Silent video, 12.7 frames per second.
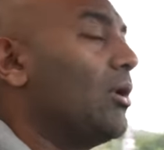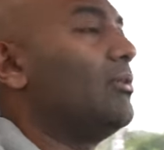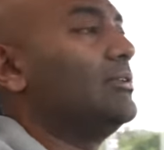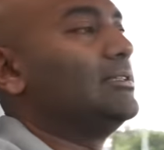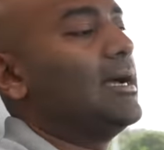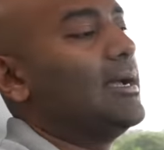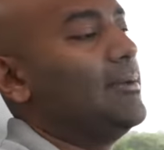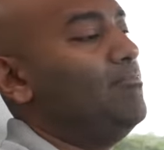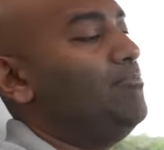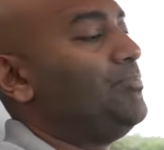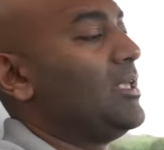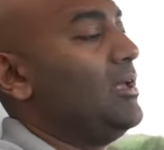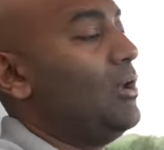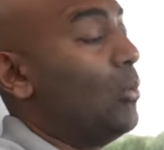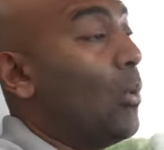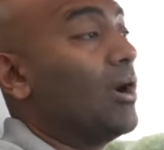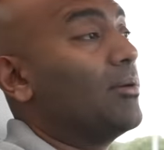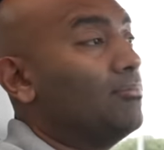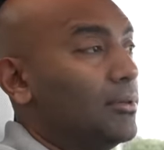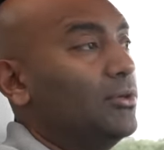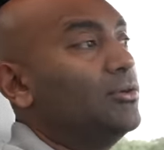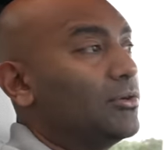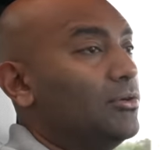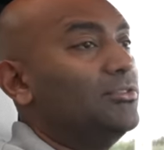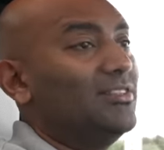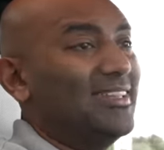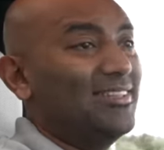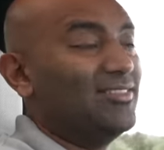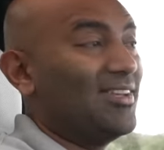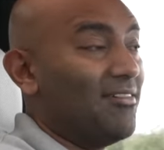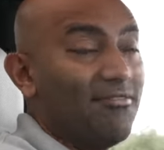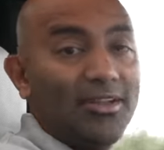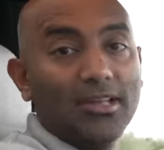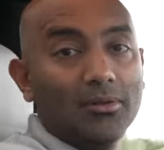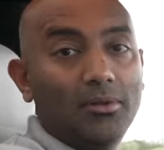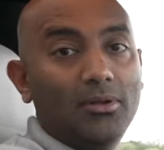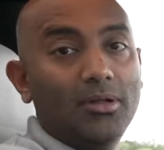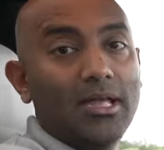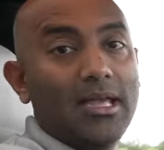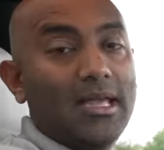all the time, where Blue Cruise is available.